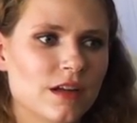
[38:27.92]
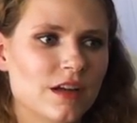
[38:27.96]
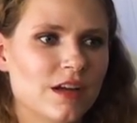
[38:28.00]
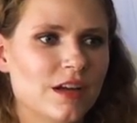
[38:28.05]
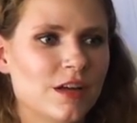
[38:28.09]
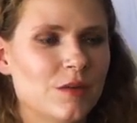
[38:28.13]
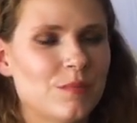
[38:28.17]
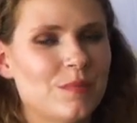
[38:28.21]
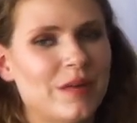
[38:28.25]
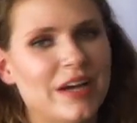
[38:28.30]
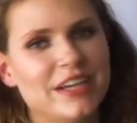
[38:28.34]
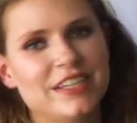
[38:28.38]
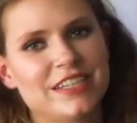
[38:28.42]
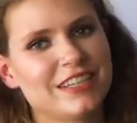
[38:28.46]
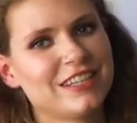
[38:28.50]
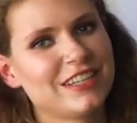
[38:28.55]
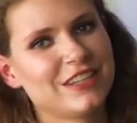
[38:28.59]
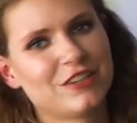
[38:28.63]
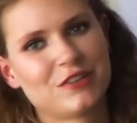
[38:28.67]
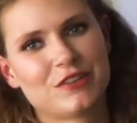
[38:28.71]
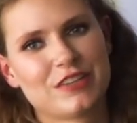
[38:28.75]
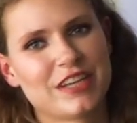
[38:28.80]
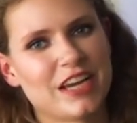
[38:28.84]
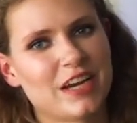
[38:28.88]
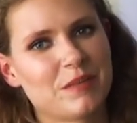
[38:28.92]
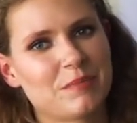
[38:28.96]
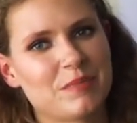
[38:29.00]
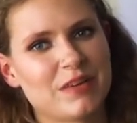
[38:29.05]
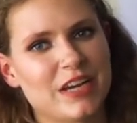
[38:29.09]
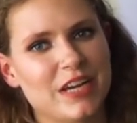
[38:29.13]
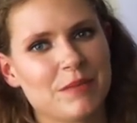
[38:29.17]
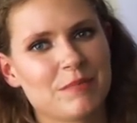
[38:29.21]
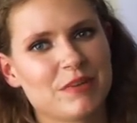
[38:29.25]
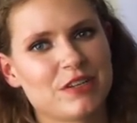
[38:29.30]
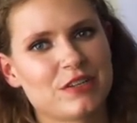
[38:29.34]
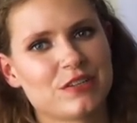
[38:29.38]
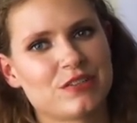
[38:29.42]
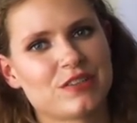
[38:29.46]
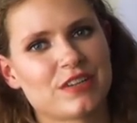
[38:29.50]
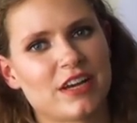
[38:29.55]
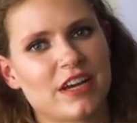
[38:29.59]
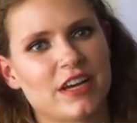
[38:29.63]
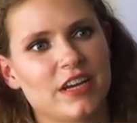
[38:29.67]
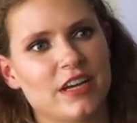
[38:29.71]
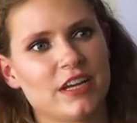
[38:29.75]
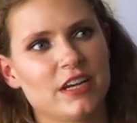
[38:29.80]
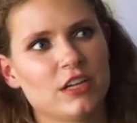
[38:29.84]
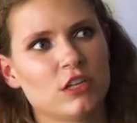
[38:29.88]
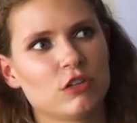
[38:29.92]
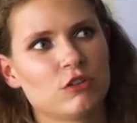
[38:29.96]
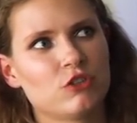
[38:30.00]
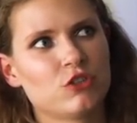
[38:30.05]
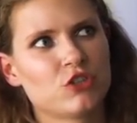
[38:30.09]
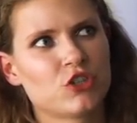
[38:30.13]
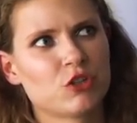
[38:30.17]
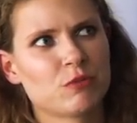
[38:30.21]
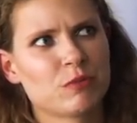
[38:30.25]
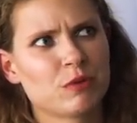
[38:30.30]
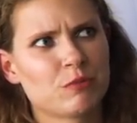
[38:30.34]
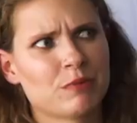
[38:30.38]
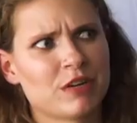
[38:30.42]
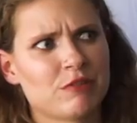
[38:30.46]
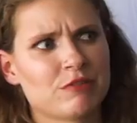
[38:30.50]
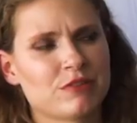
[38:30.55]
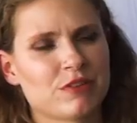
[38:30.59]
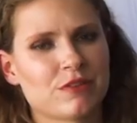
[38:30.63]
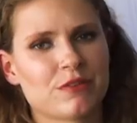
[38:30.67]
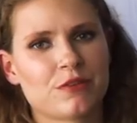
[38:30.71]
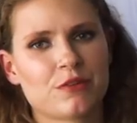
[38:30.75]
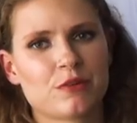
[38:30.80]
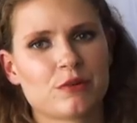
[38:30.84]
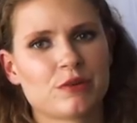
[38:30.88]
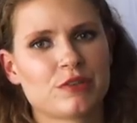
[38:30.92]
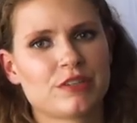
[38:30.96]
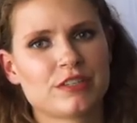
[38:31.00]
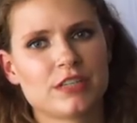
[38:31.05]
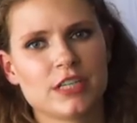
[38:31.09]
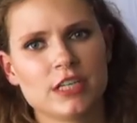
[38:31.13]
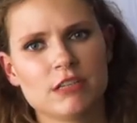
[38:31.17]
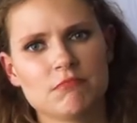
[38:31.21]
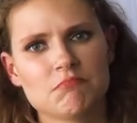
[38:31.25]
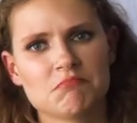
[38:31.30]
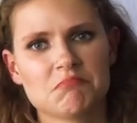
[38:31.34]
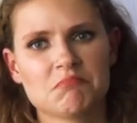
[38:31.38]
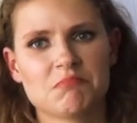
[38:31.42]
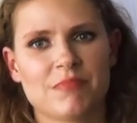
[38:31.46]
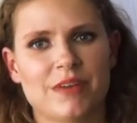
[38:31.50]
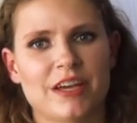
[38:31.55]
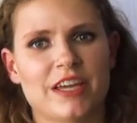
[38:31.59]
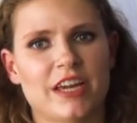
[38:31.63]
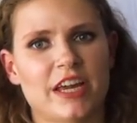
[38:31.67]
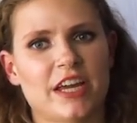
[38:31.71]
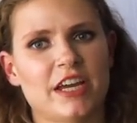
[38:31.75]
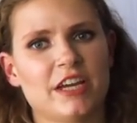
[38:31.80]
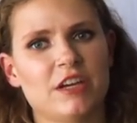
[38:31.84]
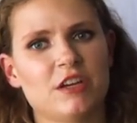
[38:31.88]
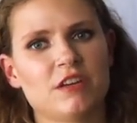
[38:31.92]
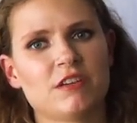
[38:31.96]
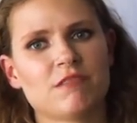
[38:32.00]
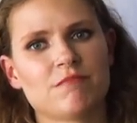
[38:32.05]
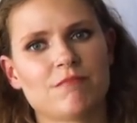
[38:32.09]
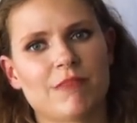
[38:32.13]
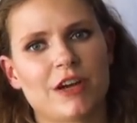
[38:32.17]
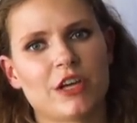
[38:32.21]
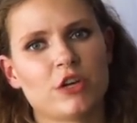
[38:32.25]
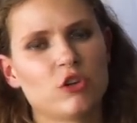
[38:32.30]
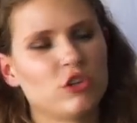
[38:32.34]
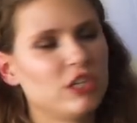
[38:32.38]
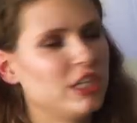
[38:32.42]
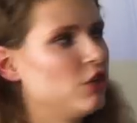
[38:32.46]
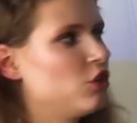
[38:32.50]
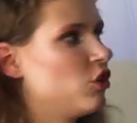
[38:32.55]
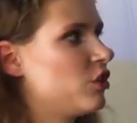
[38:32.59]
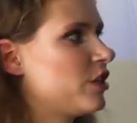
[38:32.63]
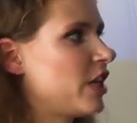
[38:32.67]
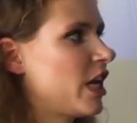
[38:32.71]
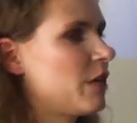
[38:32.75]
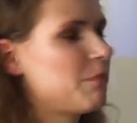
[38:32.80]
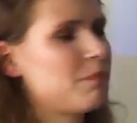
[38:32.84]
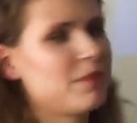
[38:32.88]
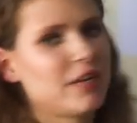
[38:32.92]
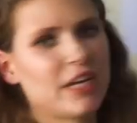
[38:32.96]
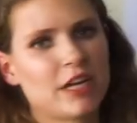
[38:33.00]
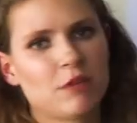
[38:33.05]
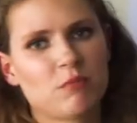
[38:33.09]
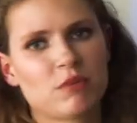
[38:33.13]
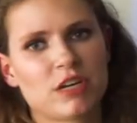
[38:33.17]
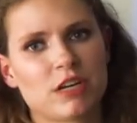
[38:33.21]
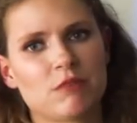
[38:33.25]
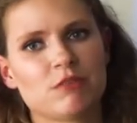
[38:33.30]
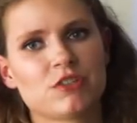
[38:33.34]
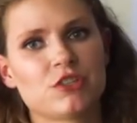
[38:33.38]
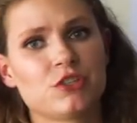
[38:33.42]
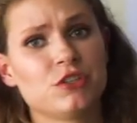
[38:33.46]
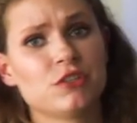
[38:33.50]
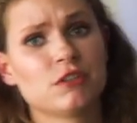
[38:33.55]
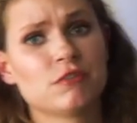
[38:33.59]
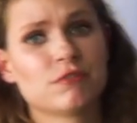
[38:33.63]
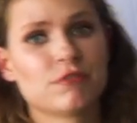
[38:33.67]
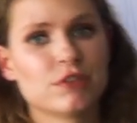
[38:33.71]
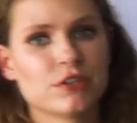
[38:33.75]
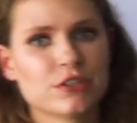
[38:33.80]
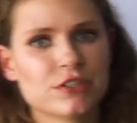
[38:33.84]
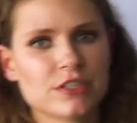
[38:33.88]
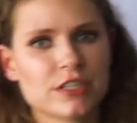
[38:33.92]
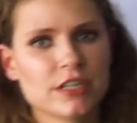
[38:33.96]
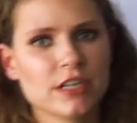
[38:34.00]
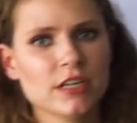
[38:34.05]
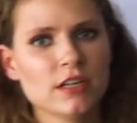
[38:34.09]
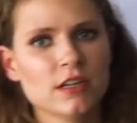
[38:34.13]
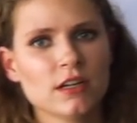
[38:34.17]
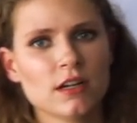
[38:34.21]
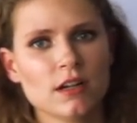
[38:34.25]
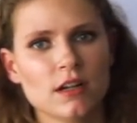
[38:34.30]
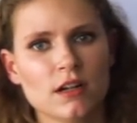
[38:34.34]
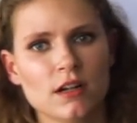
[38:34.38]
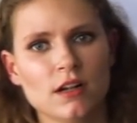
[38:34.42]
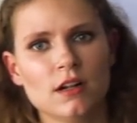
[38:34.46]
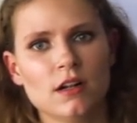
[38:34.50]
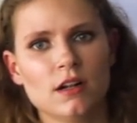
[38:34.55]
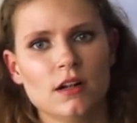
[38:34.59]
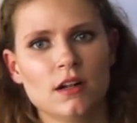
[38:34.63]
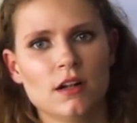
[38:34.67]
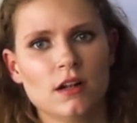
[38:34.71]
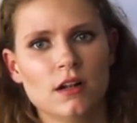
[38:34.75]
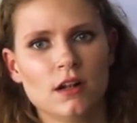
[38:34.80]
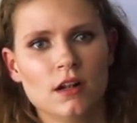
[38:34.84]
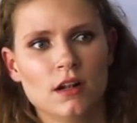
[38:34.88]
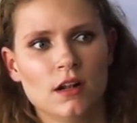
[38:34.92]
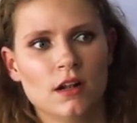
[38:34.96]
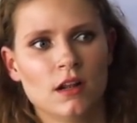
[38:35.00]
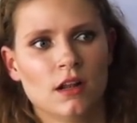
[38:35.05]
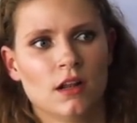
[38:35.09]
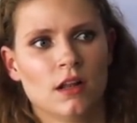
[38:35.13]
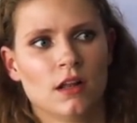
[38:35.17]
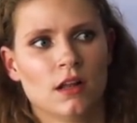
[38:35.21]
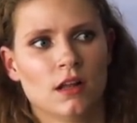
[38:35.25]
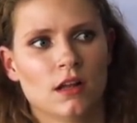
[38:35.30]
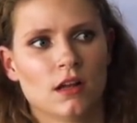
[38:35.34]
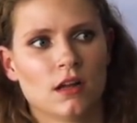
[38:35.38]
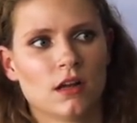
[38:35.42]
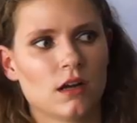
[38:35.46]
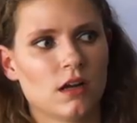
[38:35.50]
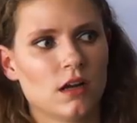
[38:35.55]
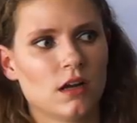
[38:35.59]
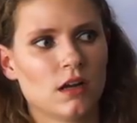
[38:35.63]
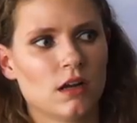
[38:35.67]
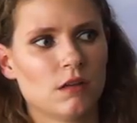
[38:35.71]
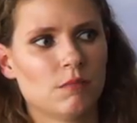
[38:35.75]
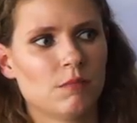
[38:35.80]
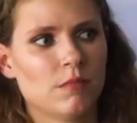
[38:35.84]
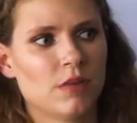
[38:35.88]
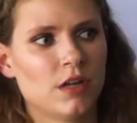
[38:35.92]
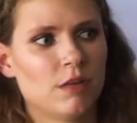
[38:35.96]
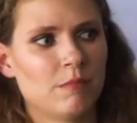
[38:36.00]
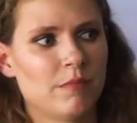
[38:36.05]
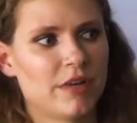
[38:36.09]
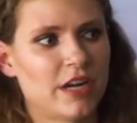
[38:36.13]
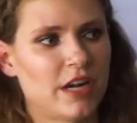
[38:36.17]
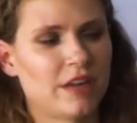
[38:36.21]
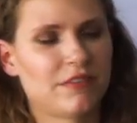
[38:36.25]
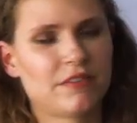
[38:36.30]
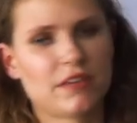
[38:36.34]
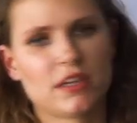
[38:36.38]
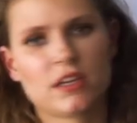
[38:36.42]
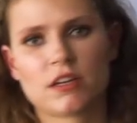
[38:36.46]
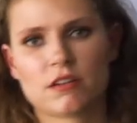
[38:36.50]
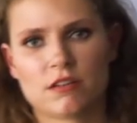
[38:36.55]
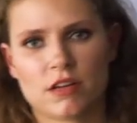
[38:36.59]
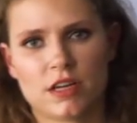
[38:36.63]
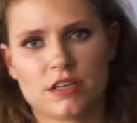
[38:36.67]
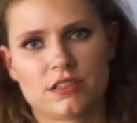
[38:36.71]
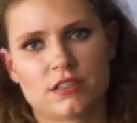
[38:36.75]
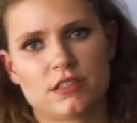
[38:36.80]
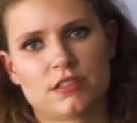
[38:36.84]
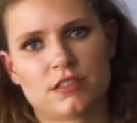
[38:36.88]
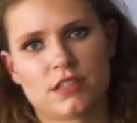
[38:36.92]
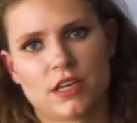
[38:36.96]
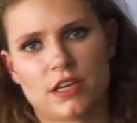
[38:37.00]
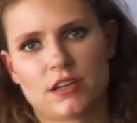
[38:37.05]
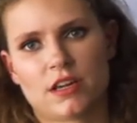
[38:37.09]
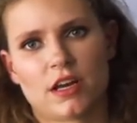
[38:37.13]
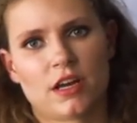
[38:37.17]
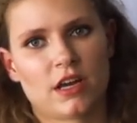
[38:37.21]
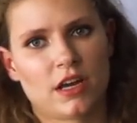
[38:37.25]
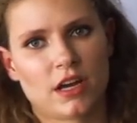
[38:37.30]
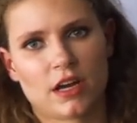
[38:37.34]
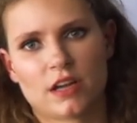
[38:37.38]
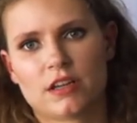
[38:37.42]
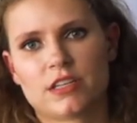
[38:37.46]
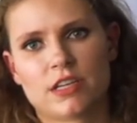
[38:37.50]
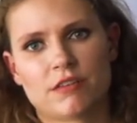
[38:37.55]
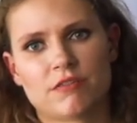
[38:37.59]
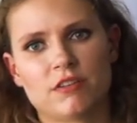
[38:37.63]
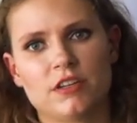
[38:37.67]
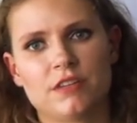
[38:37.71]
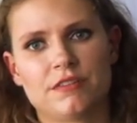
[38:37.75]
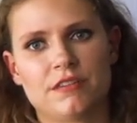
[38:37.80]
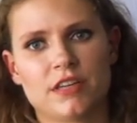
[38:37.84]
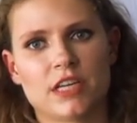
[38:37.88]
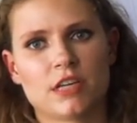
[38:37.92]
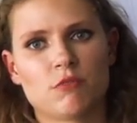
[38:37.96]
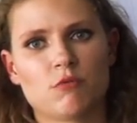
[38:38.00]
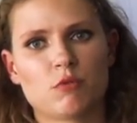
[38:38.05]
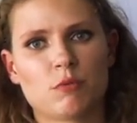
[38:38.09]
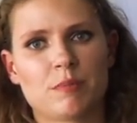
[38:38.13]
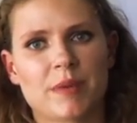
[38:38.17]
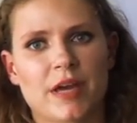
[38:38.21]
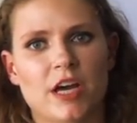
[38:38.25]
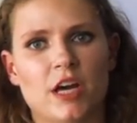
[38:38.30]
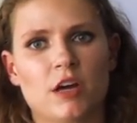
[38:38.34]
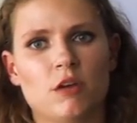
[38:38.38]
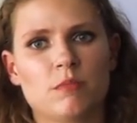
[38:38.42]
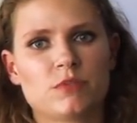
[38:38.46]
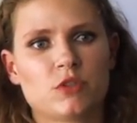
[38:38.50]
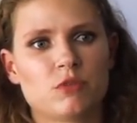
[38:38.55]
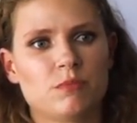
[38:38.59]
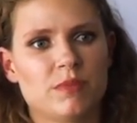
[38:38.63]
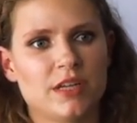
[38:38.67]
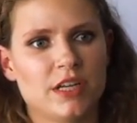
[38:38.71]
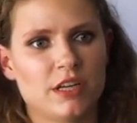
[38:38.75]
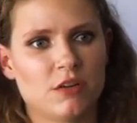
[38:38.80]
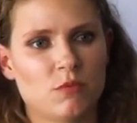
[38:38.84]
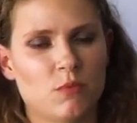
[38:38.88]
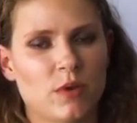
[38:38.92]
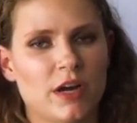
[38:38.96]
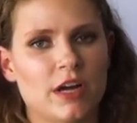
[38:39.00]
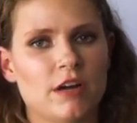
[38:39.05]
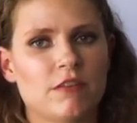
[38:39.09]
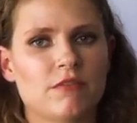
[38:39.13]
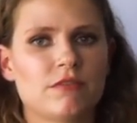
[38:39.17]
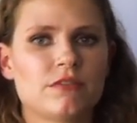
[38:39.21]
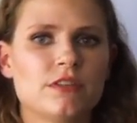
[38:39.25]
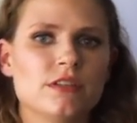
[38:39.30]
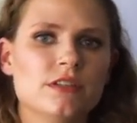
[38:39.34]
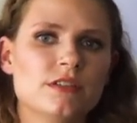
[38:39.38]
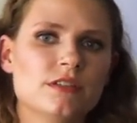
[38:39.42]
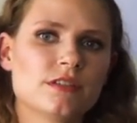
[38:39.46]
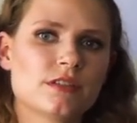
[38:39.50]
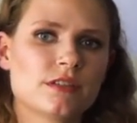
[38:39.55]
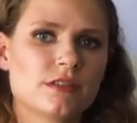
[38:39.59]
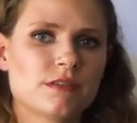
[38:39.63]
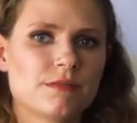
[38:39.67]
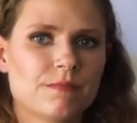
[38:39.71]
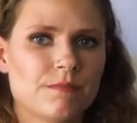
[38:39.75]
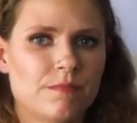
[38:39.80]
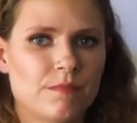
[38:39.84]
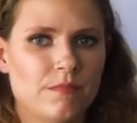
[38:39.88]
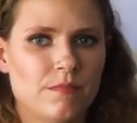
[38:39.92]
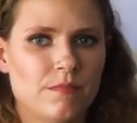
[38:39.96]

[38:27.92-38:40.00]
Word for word: Um, I didn't learn the IPA because I learned German when I was at 13, and I, I only learned IPA when I was in university. Um, but I think, as I said, I, I, definitely think it would help to be aware of this